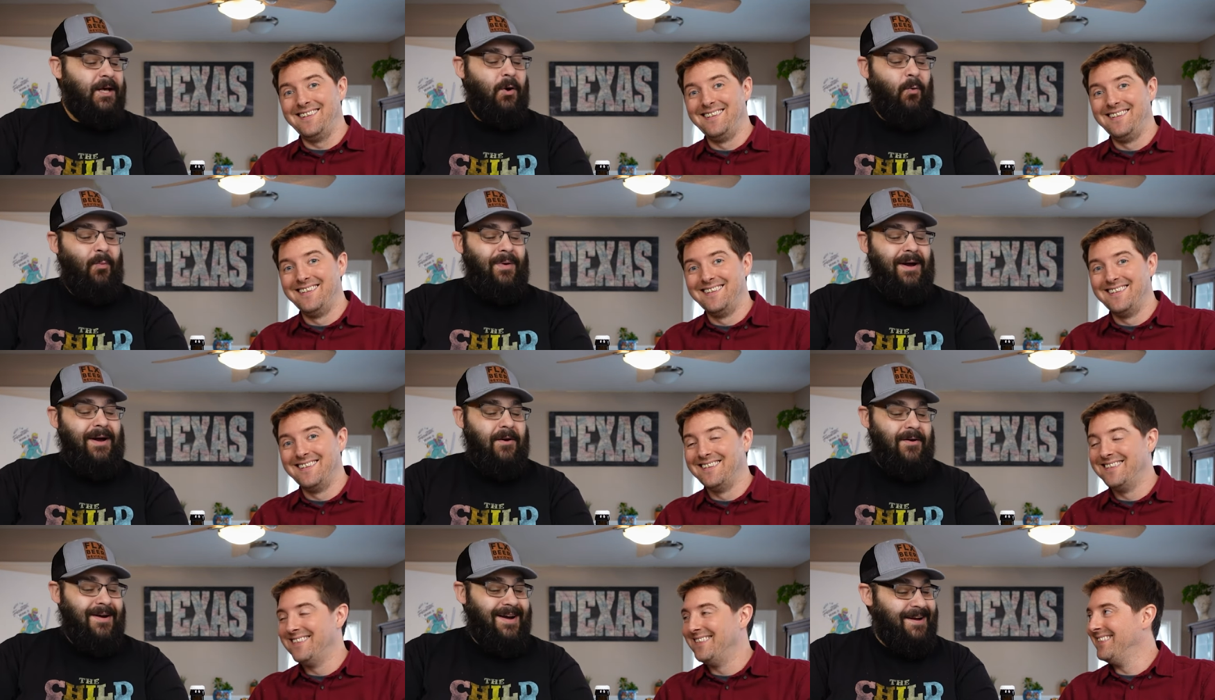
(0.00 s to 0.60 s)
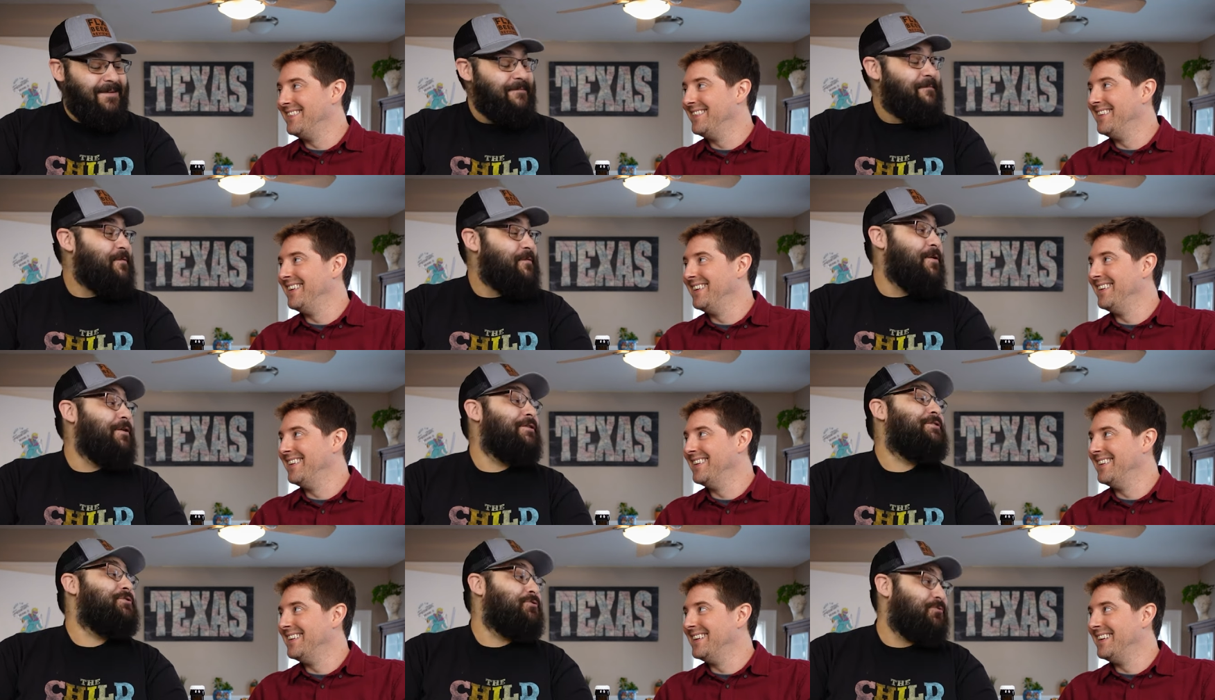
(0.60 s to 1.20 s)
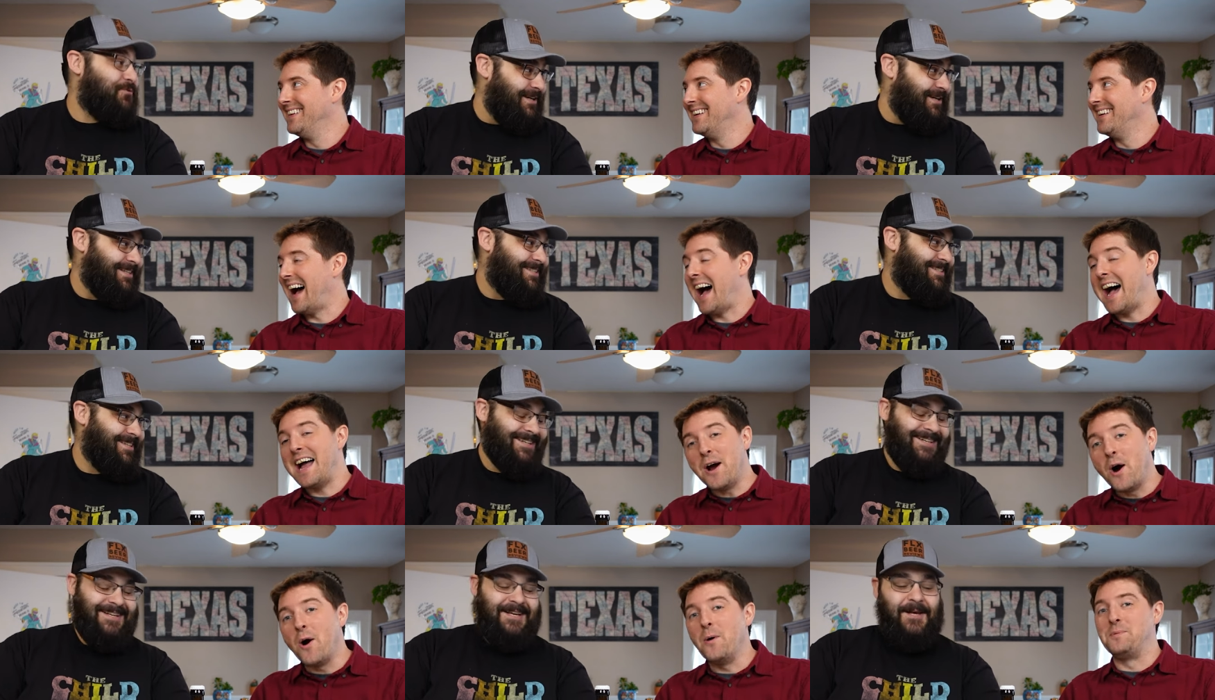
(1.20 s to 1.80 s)
Speaker 1: we are in for a treat.
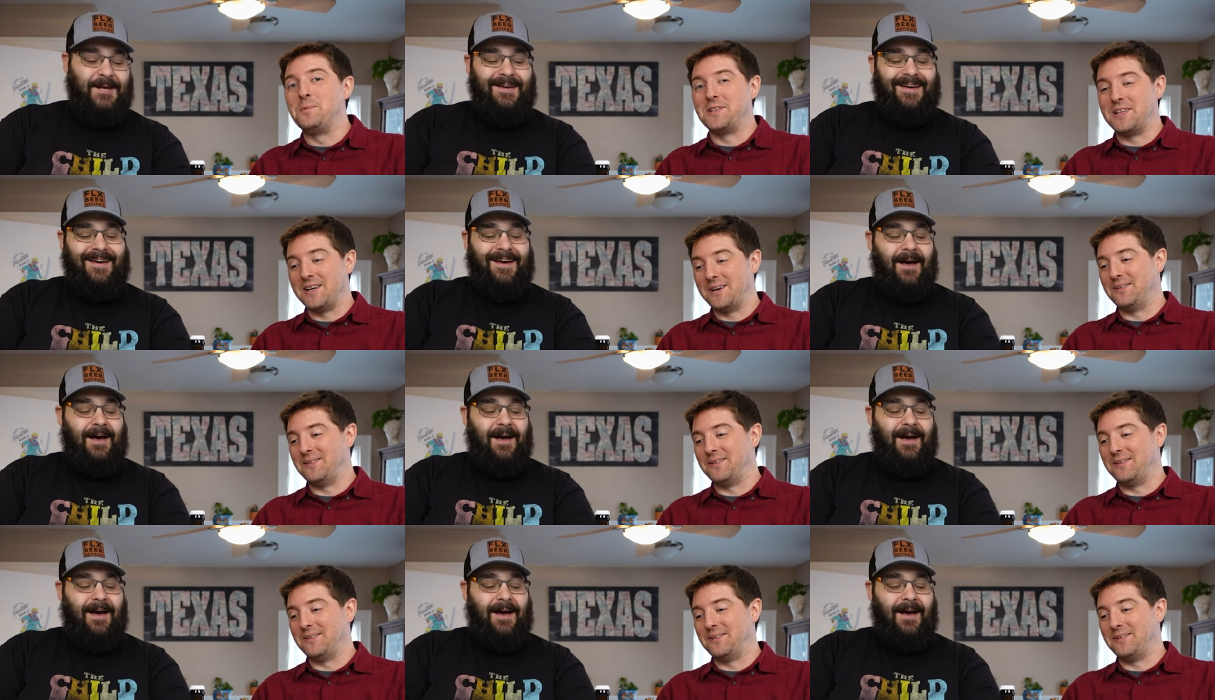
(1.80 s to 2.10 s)
I hope so.